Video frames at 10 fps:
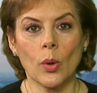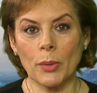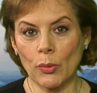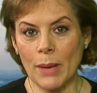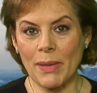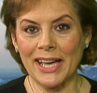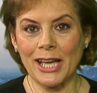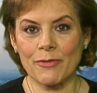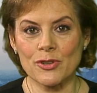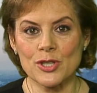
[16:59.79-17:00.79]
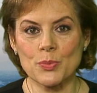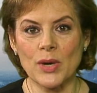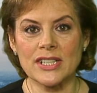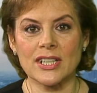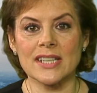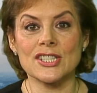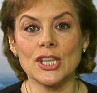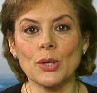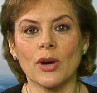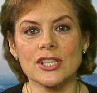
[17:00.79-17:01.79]
we'll be right back after this break to
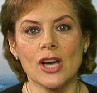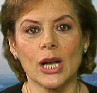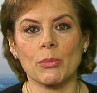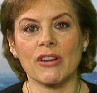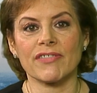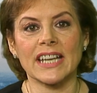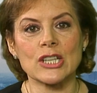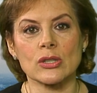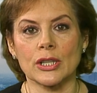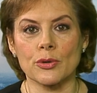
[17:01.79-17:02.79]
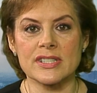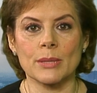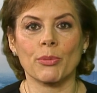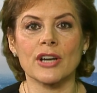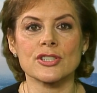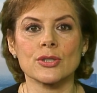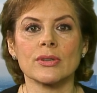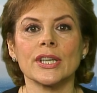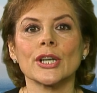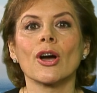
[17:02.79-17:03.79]
continue our talk about financial literacy part 2
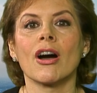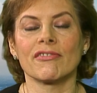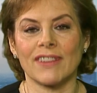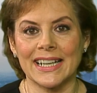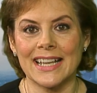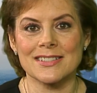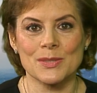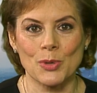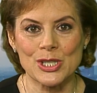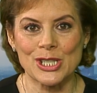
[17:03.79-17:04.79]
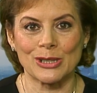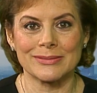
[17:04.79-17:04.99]
here on Finance is Personal.